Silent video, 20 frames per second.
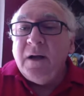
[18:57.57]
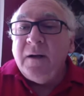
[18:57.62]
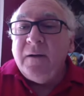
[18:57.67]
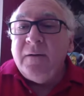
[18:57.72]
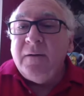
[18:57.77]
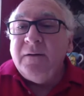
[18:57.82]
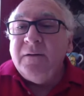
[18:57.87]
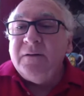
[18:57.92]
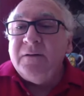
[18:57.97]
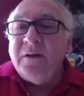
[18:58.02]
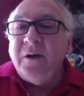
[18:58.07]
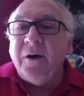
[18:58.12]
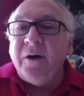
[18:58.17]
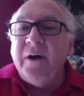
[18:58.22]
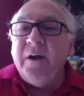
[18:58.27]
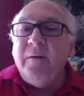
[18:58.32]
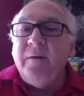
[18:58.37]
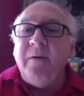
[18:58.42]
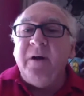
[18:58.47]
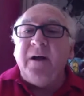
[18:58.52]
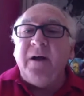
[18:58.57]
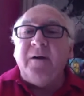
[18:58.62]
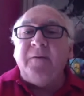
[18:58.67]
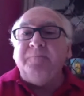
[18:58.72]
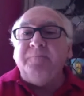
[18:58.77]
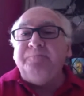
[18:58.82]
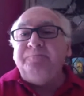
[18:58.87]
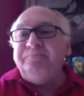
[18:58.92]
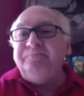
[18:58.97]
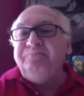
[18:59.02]
Sorry
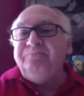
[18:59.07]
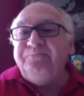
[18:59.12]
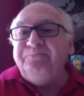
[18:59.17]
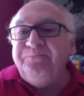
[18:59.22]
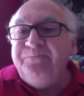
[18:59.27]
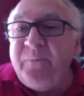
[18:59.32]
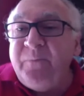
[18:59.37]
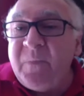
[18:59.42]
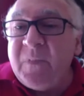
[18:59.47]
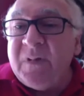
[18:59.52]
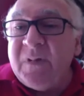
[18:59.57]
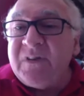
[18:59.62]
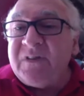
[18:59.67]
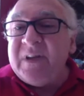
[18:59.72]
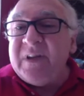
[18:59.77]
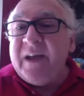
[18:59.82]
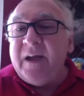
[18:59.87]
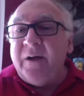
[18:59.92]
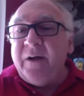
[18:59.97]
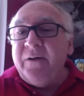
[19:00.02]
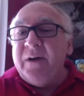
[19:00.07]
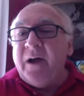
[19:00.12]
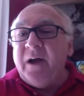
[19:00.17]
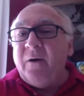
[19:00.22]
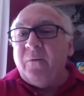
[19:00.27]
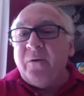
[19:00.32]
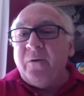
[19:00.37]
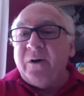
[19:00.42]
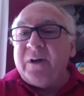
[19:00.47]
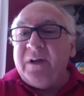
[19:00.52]
about the sound not
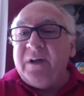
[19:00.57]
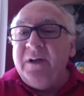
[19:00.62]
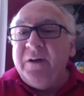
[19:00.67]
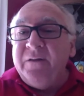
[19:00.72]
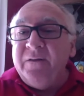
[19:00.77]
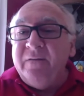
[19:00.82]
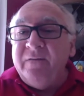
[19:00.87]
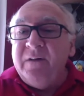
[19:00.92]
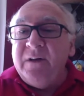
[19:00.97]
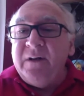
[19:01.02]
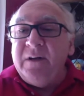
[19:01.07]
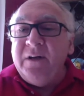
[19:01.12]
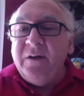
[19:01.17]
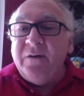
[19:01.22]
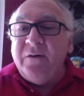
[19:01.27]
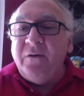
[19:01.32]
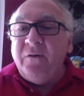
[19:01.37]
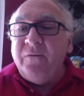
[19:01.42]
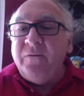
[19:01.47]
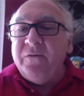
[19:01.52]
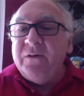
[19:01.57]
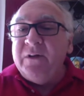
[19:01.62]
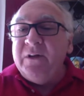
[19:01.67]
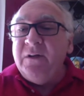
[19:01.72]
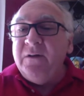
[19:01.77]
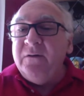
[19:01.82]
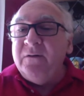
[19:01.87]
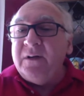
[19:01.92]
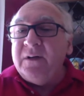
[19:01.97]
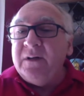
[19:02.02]
working on the video. Hopefully
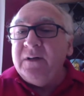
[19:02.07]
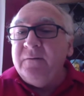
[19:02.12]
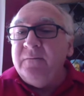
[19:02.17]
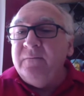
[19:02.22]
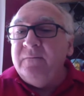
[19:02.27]
you can